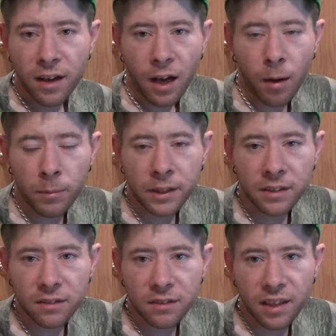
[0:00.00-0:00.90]

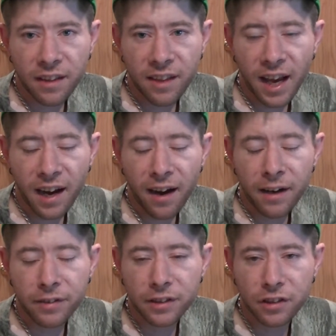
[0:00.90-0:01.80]
In that
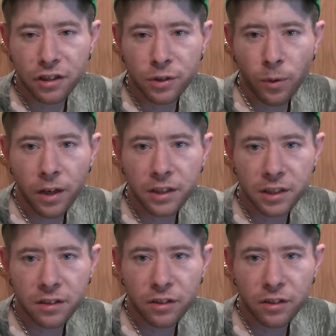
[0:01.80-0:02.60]
kind of a situation,